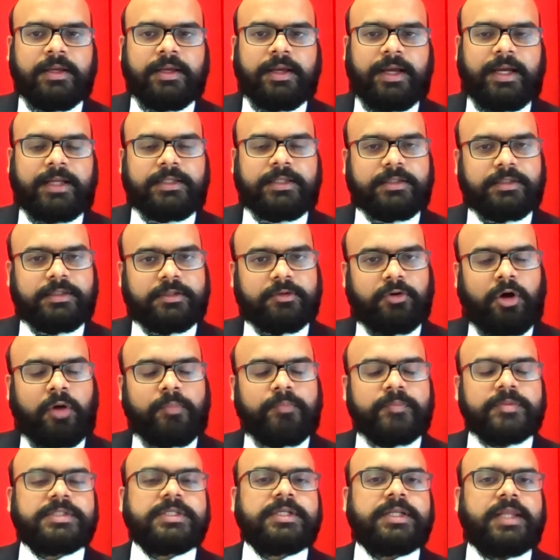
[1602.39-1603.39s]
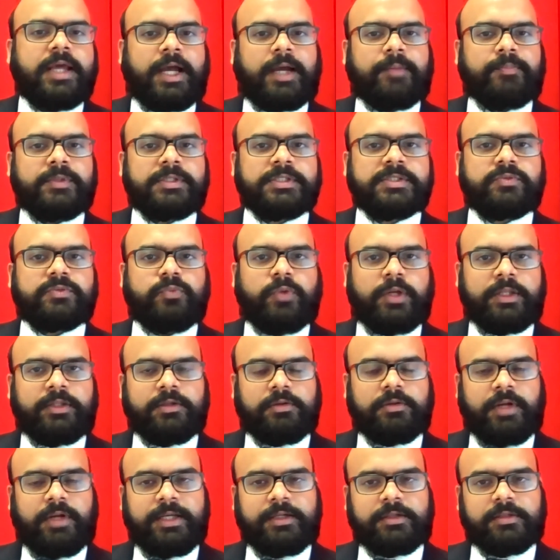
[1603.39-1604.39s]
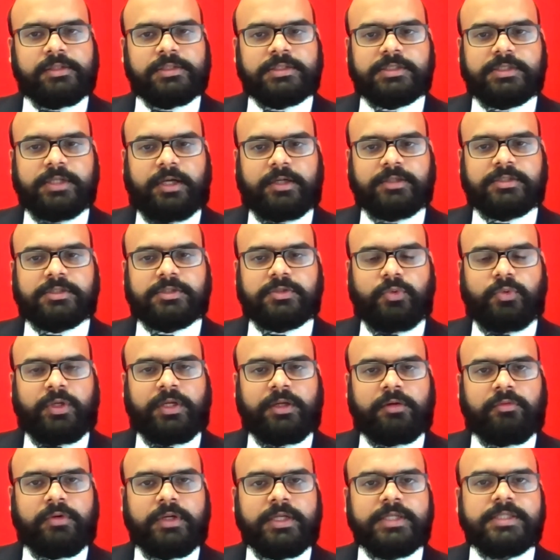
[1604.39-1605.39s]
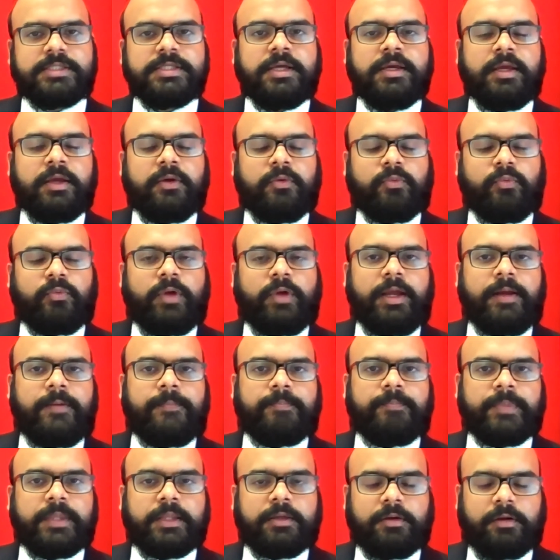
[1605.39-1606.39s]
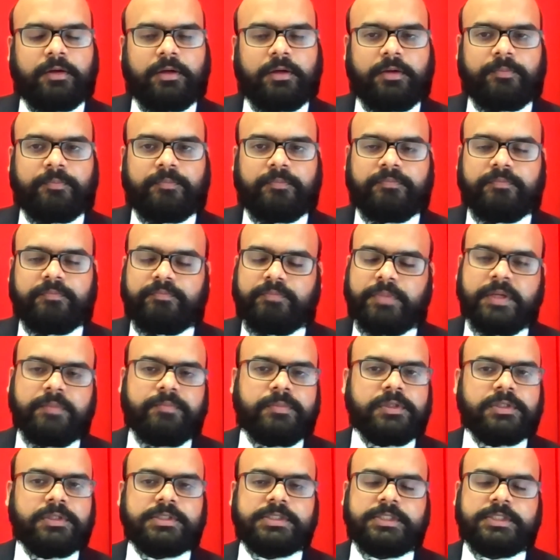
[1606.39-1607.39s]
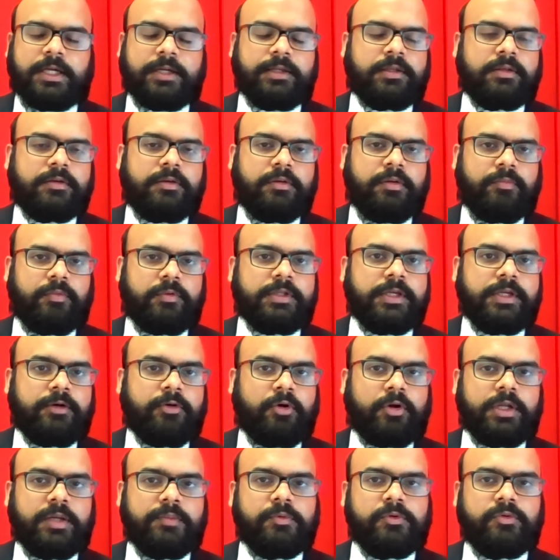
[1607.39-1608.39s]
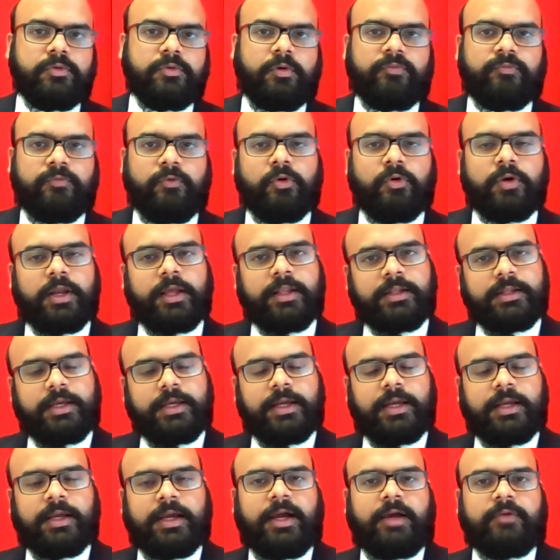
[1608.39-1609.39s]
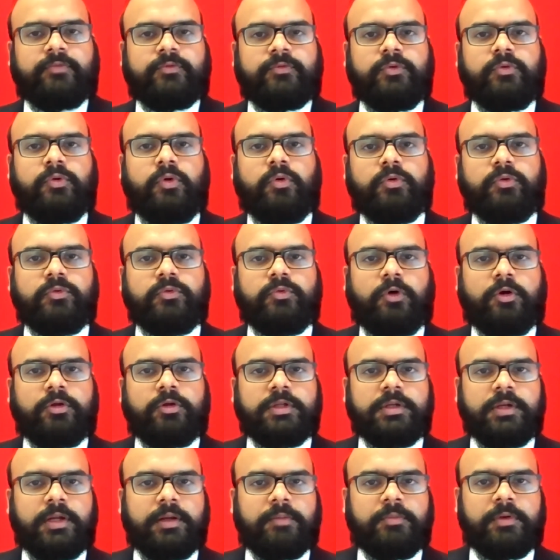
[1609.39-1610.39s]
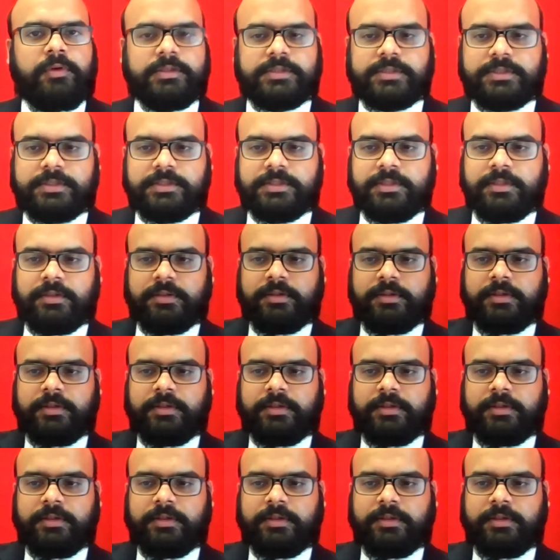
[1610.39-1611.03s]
And the opposite happens when the rental starts to increase, where they're not able to afford and they have to go to Northern Emirates.